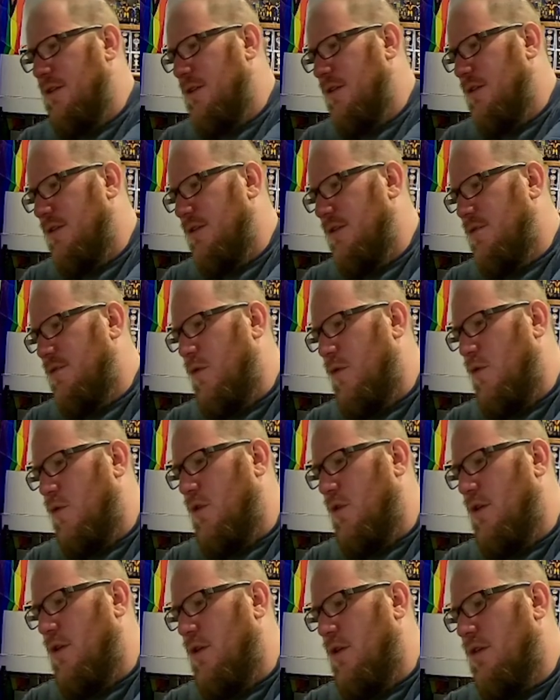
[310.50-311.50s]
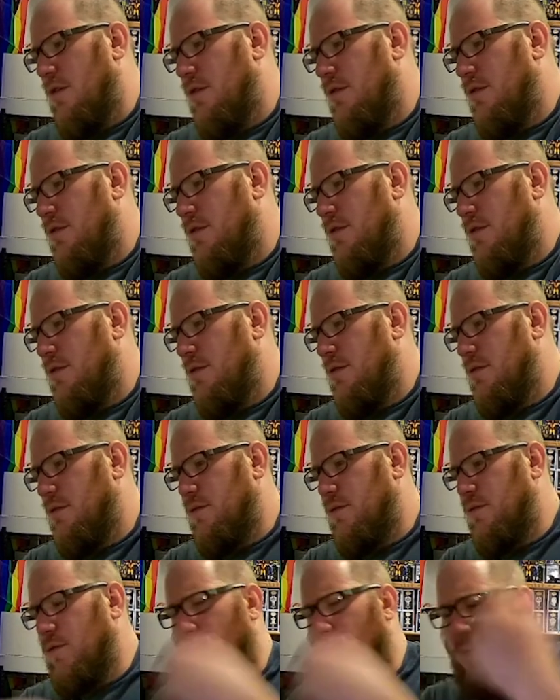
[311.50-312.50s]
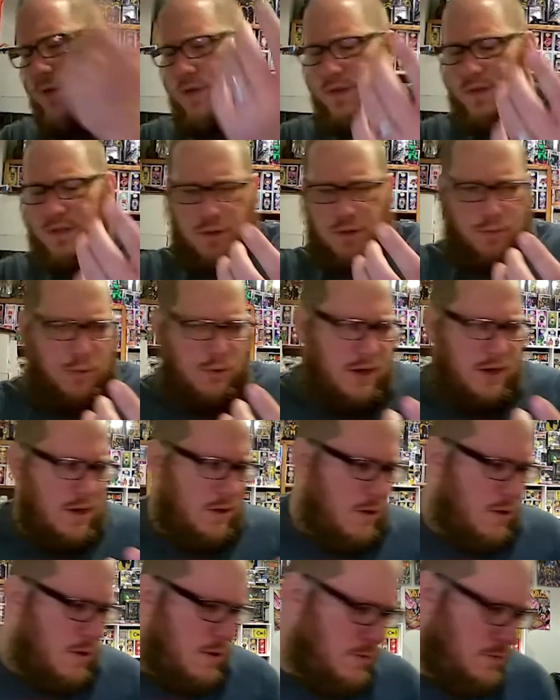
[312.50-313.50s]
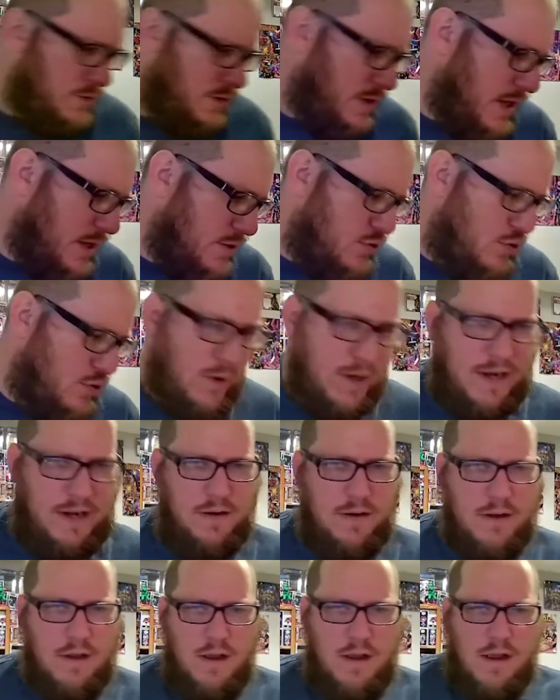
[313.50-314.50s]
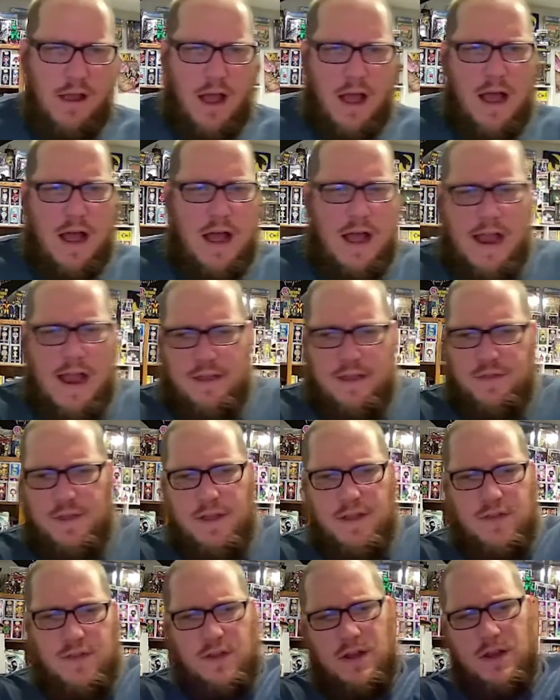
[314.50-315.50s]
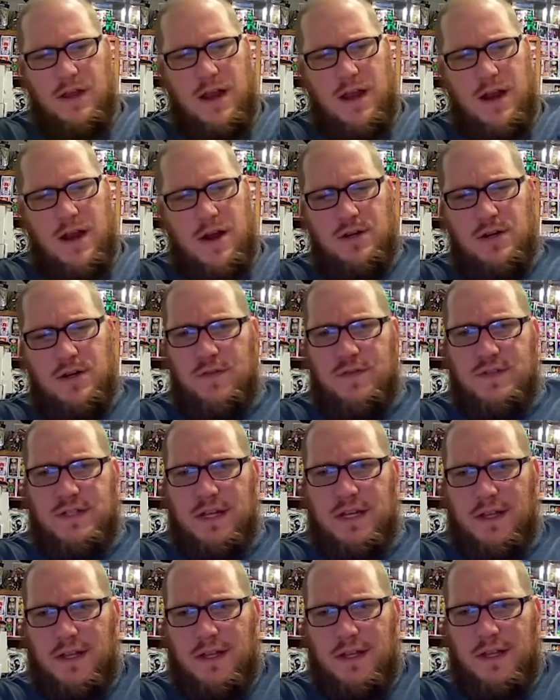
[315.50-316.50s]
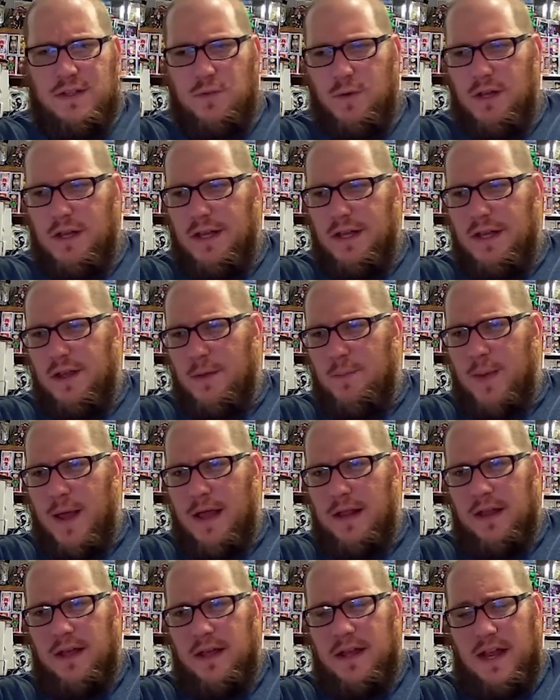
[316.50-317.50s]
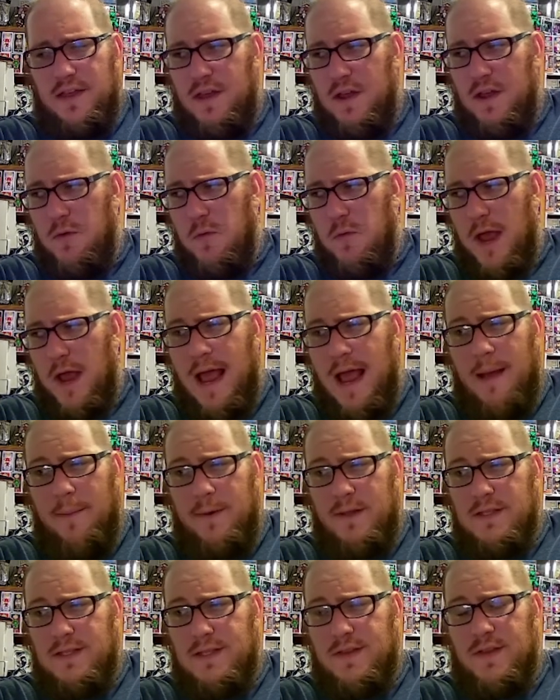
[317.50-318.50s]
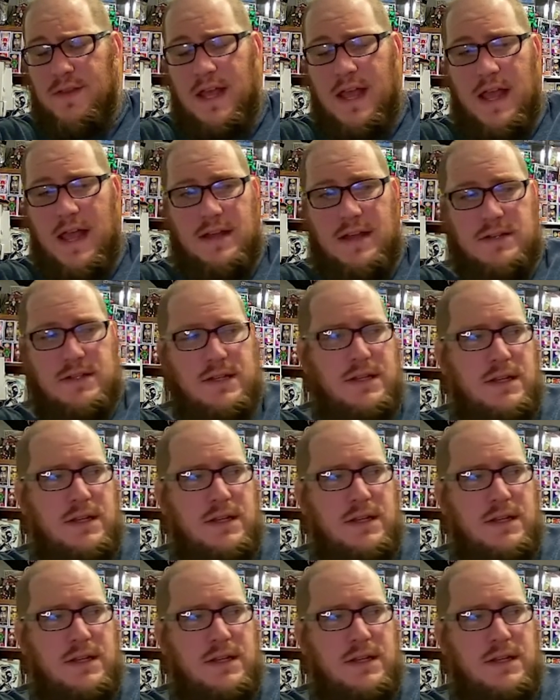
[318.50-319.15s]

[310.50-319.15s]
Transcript: for the superheroes that join. I think the character of Tilly is really compelling. I think what happens at the end,